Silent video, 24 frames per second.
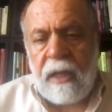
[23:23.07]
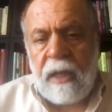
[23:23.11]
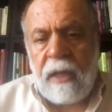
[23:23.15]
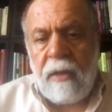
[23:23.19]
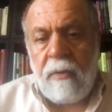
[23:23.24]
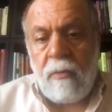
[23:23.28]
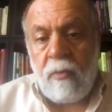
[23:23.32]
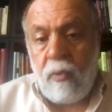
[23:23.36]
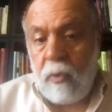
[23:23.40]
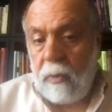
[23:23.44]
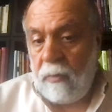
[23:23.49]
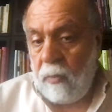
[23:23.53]

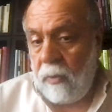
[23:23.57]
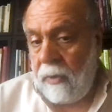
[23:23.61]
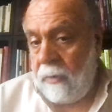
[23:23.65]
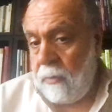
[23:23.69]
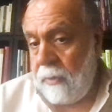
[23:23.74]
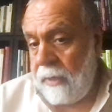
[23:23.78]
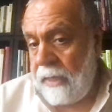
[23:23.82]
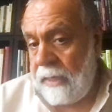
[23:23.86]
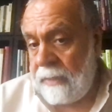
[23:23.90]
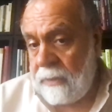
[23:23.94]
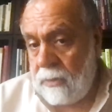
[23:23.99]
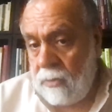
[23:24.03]

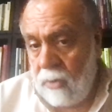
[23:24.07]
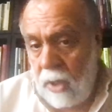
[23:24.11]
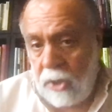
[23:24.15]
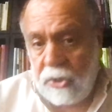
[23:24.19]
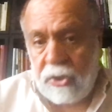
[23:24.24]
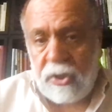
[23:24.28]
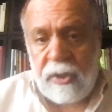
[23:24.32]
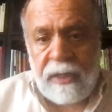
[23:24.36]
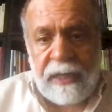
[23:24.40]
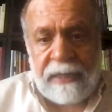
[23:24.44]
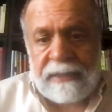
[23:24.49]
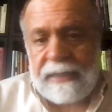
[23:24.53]
Whereas
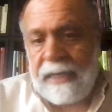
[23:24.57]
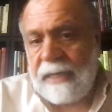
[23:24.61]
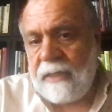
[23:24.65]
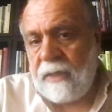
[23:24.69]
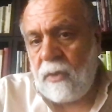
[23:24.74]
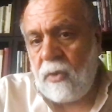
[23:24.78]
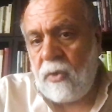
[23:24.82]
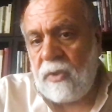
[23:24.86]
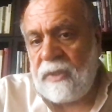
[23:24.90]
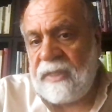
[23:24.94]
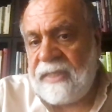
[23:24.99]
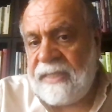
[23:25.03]
Russia has had a
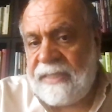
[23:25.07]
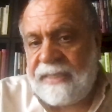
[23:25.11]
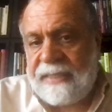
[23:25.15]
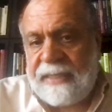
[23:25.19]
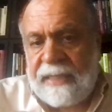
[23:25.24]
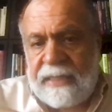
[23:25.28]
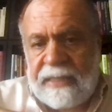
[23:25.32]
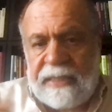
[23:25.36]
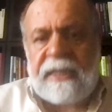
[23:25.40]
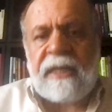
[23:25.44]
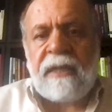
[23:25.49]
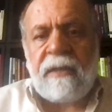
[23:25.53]

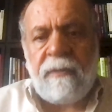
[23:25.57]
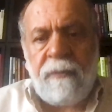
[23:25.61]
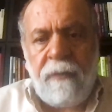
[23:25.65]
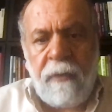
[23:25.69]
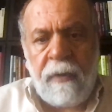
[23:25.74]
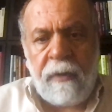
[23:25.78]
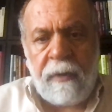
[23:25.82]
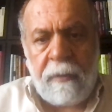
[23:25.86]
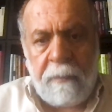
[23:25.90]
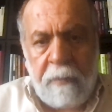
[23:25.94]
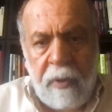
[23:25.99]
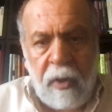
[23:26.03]
consistent
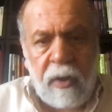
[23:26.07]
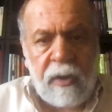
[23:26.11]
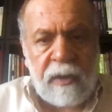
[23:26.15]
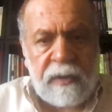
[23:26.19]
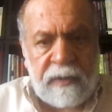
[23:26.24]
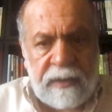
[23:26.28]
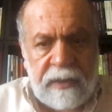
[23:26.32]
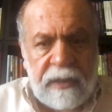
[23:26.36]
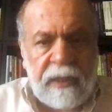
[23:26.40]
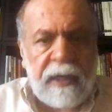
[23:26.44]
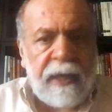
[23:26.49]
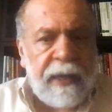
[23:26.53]
foreign
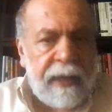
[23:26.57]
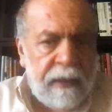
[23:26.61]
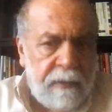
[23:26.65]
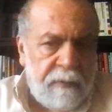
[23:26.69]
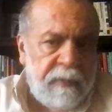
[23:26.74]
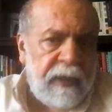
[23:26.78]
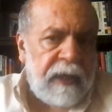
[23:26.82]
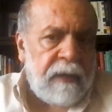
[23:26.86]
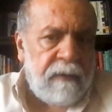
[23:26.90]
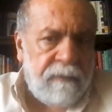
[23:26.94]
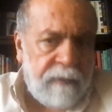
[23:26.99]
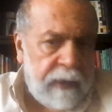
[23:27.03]
policy
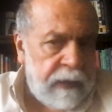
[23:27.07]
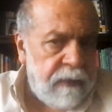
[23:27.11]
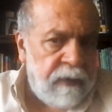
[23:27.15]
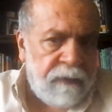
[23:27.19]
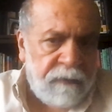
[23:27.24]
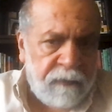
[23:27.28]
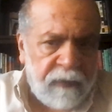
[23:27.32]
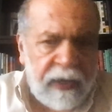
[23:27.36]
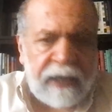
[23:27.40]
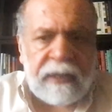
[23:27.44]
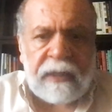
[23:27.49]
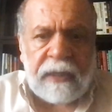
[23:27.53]
and been very
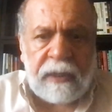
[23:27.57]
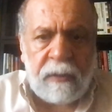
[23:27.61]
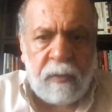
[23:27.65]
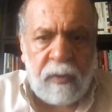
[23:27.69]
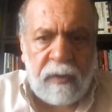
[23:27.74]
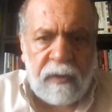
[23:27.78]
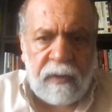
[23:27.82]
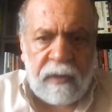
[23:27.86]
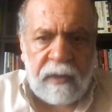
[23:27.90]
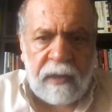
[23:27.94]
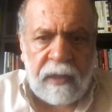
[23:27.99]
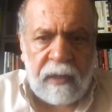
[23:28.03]
friendly
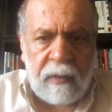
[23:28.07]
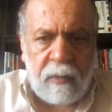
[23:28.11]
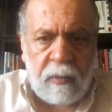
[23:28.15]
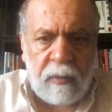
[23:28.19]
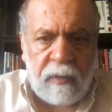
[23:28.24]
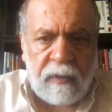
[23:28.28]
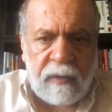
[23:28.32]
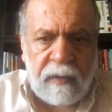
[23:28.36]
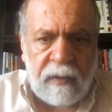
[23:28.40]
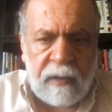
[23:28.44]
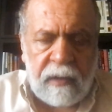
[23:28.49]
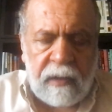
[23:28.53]
with
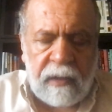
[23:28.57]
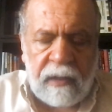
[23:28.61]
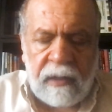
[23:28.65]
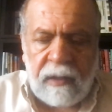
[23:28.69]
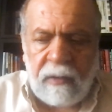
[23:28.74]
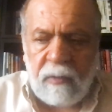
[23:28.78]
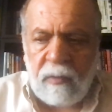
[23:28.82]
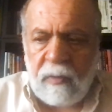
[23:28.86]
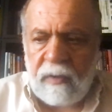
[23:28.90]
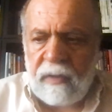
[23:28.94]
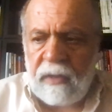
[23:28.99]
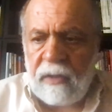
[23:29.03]

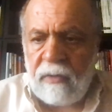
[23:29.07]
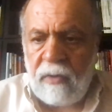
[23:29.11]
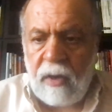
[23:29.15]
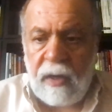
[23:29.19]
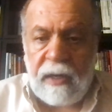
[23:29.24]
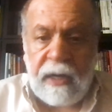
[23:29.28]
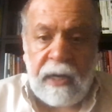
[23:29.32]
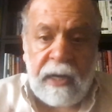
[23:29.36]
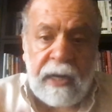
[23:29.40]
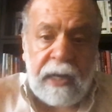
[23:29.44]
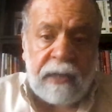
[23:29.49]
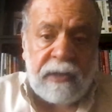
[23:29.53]

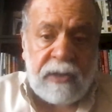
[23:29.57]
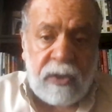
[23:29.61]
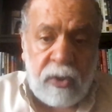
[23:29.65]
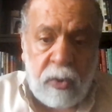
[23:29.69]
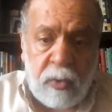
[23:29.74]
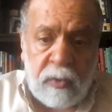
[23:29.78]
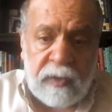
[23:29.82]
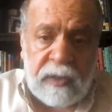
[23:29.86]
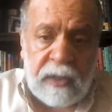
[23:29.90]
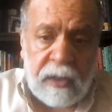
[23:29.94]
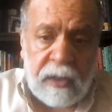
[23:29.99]
Iran and has used